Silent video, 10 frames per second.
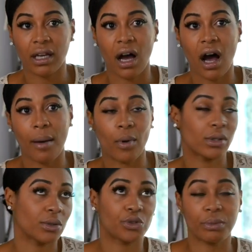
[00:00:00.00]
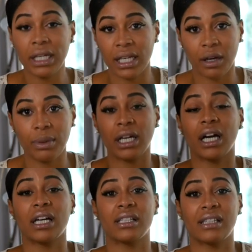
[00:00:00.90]
on social media
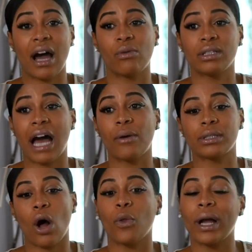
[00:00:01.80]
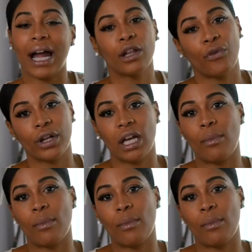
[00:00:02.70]
because I was all the way in California,